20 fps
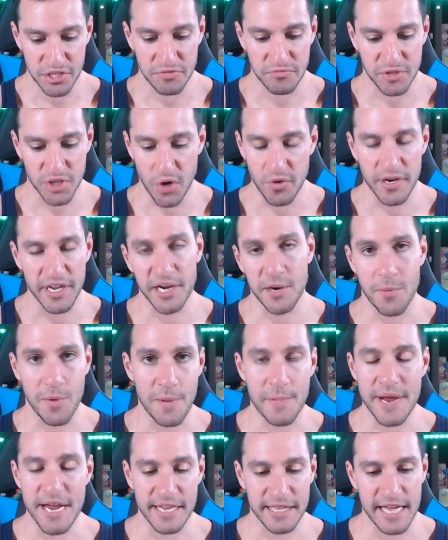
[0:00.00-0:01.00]
Don't need to
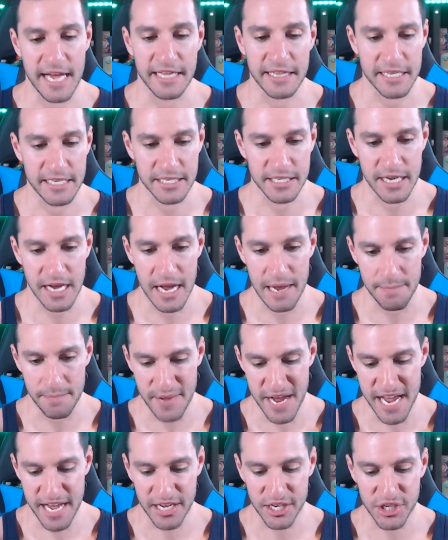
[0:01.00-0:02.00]
repeat that this time.
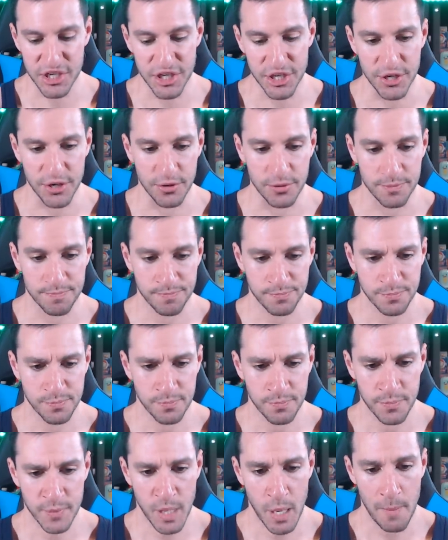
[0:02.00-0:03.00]
Pikachu,
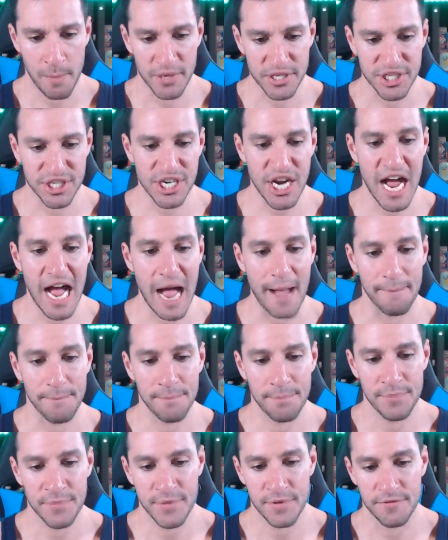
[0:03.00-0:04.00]
Machop,
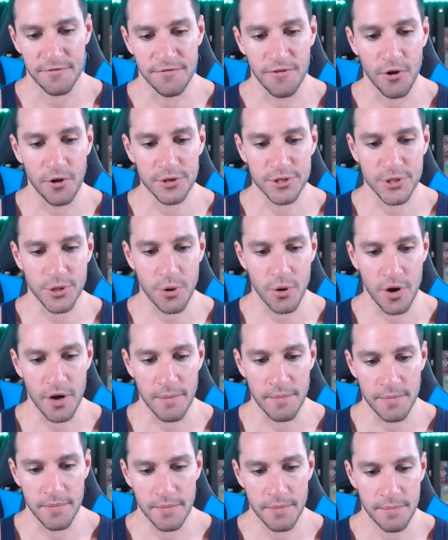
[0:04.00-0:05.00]

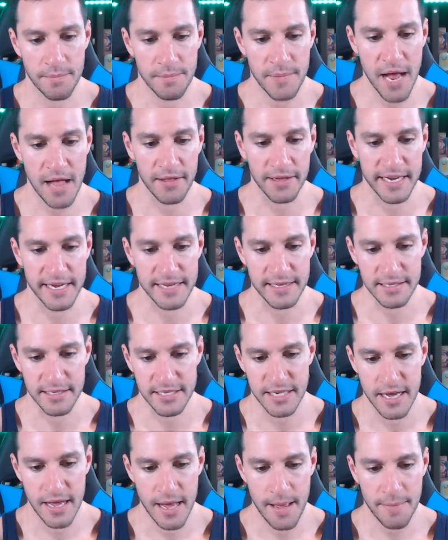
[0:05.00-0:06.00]
Voltorb,
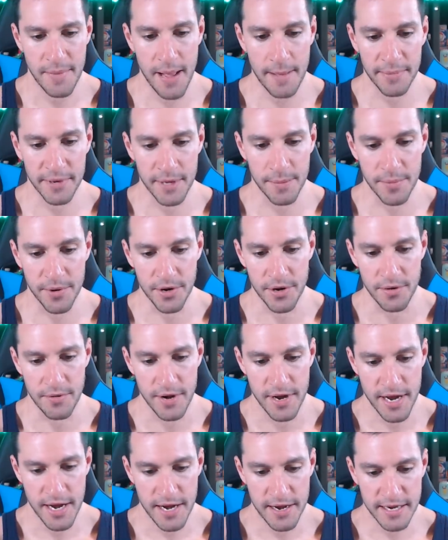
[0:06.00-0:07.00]
Pelicans, Pumpkaboo.
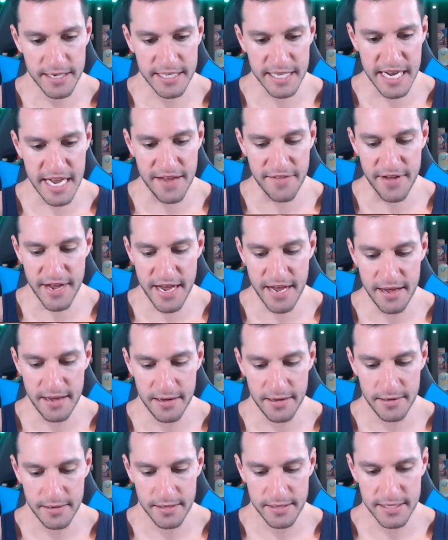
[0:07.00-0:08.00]
There's an Eevee.
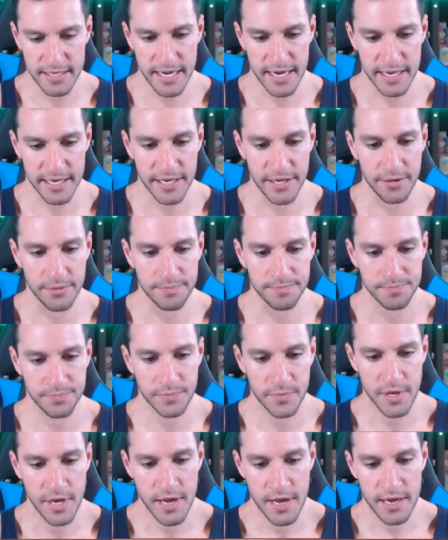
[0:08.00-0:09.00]
It's kind of cute.
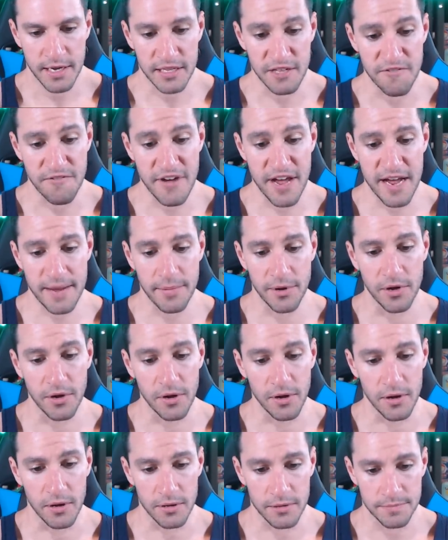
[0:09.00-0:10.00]

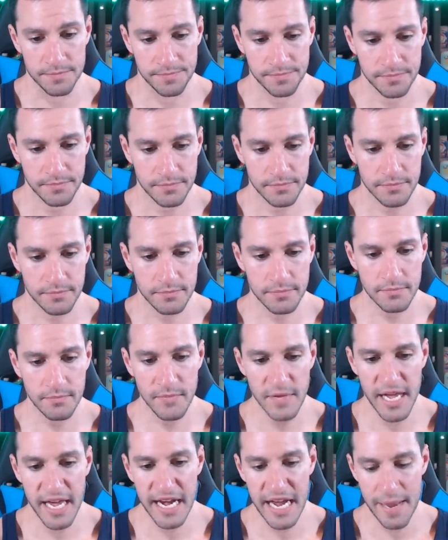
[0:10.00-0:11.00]
Clefable,
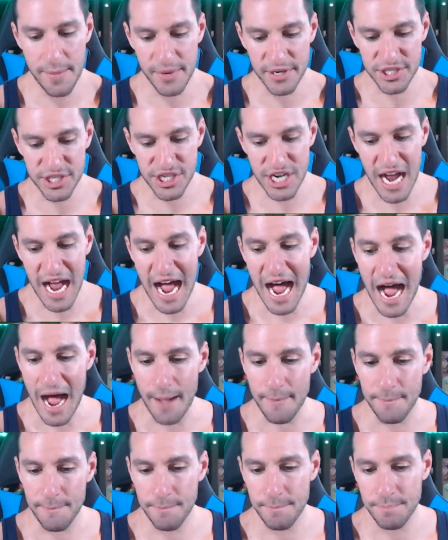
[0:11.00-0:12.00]
and a Machop.